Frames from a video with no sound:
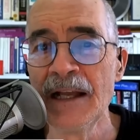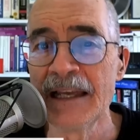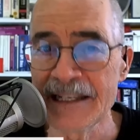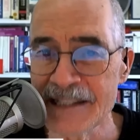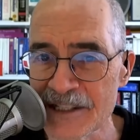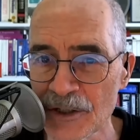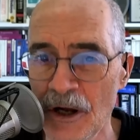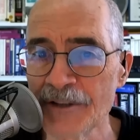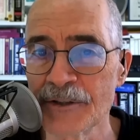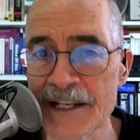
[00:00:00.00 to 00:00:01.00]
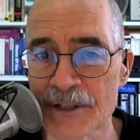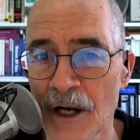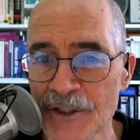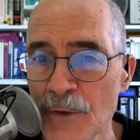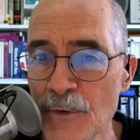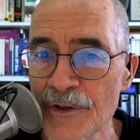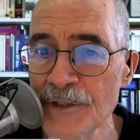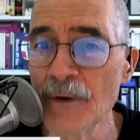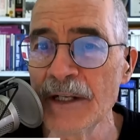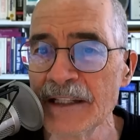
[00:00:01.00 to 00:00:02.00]
He says it also, it's also worth
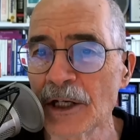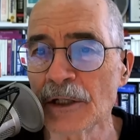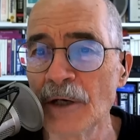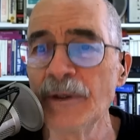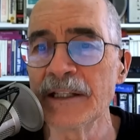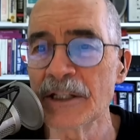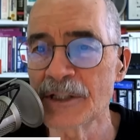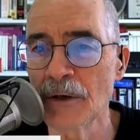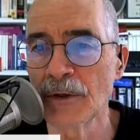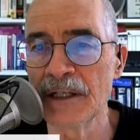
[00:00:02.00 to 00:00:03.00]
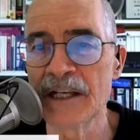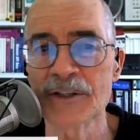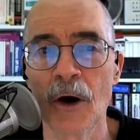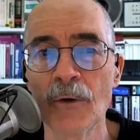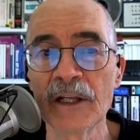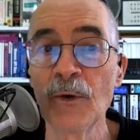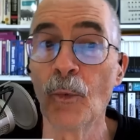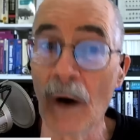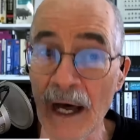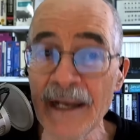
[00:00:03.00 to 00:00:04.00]
noting that cloning the token is only
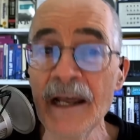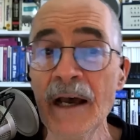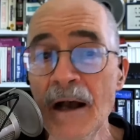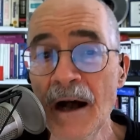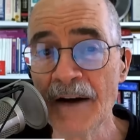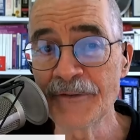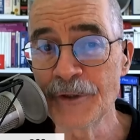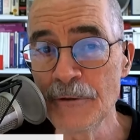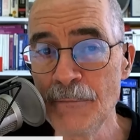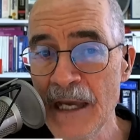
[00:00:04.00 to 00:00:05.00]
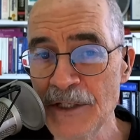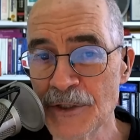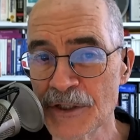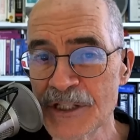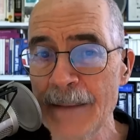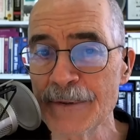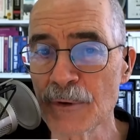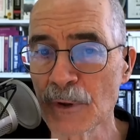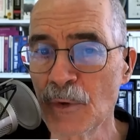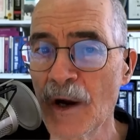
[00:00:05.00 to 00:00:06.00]
one of two major steps
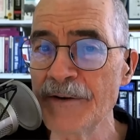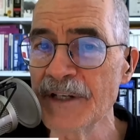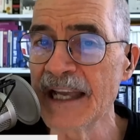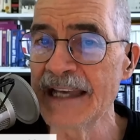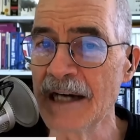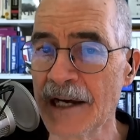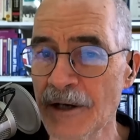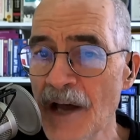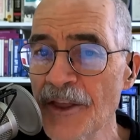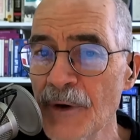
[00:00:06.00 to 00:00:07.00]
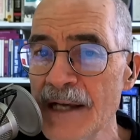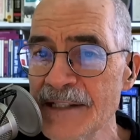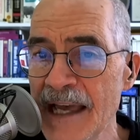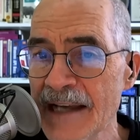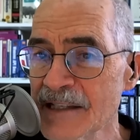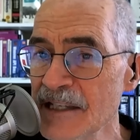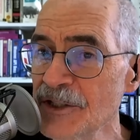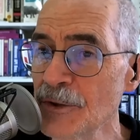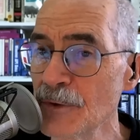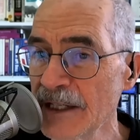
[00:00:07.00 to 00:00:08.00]
required to gain unauthorized access
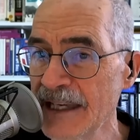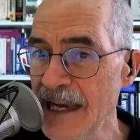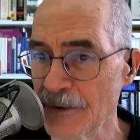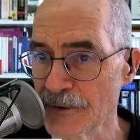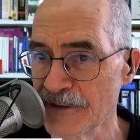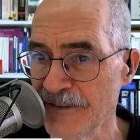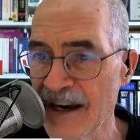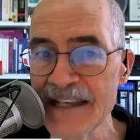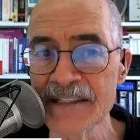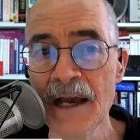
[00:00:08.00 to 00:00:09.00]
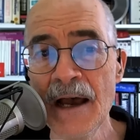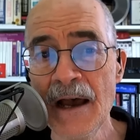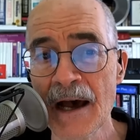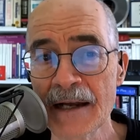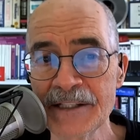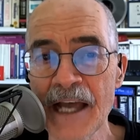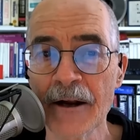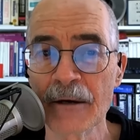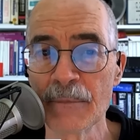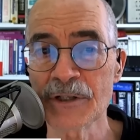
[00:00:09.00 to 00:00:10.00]
to an account or device. An
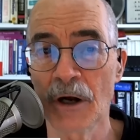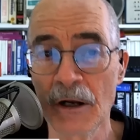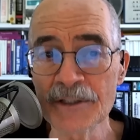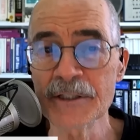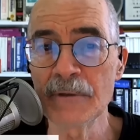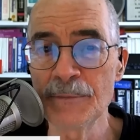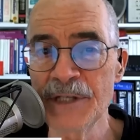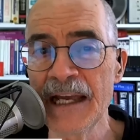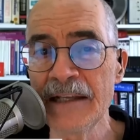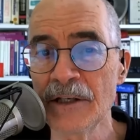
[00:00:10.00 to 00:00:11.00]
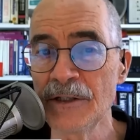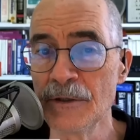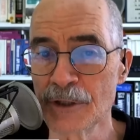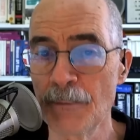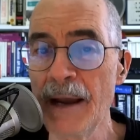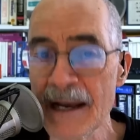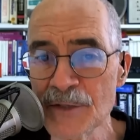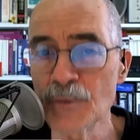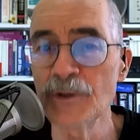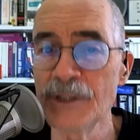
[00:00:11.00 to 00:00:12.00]
attacker must also obtain the user
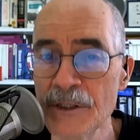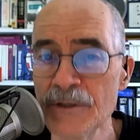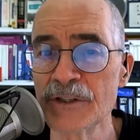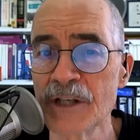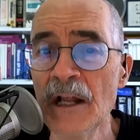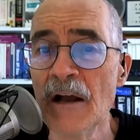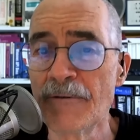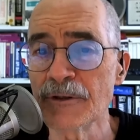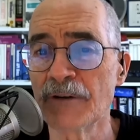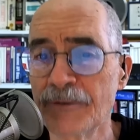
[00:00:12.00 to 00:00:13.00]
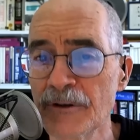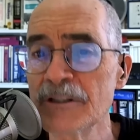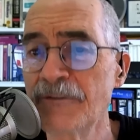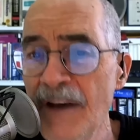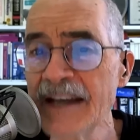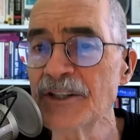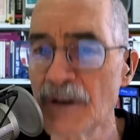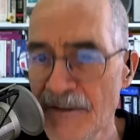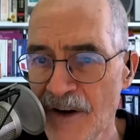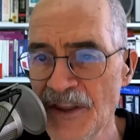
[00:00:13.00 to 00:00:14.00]
password used for the first factor
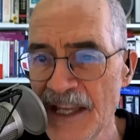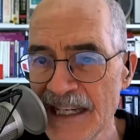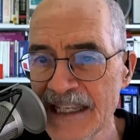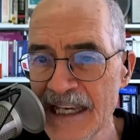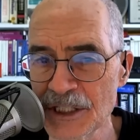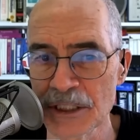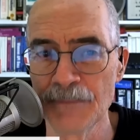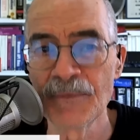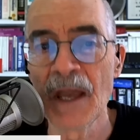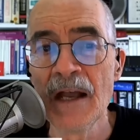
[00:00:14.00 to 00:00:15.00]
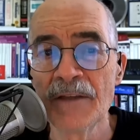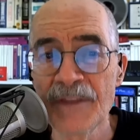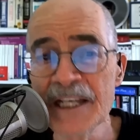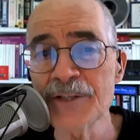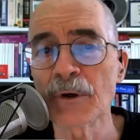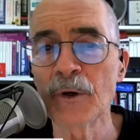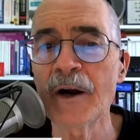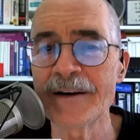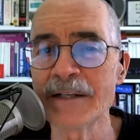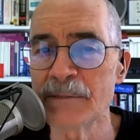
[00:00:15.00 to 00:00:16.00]
of authentication. Mm-hmm. These
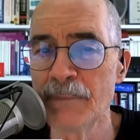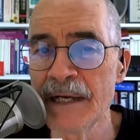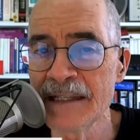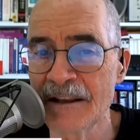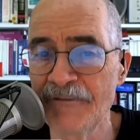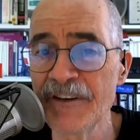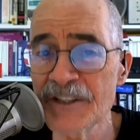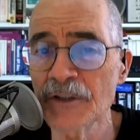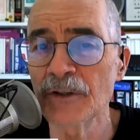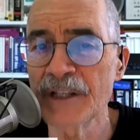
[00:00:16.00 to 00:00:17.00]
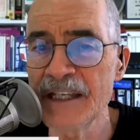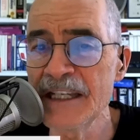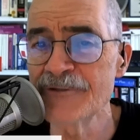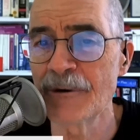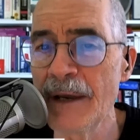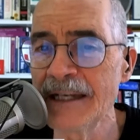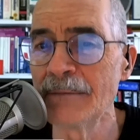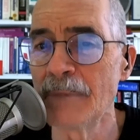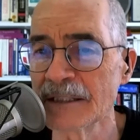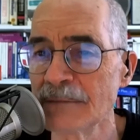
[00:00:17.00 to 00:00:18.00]
requirements mean that physical keys remain
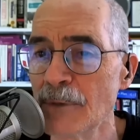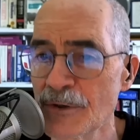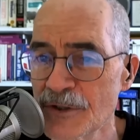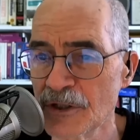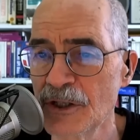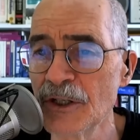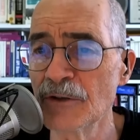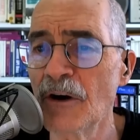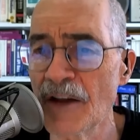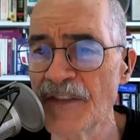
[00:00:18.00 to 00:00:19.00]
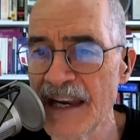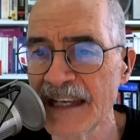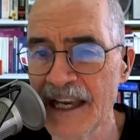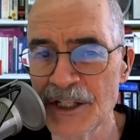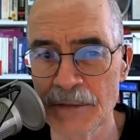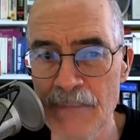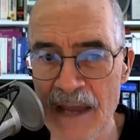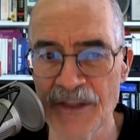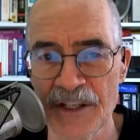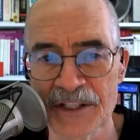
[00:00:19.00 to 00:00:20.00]
among the most secure authentication
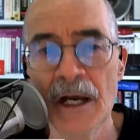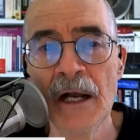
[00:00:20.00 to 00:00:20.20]
methods.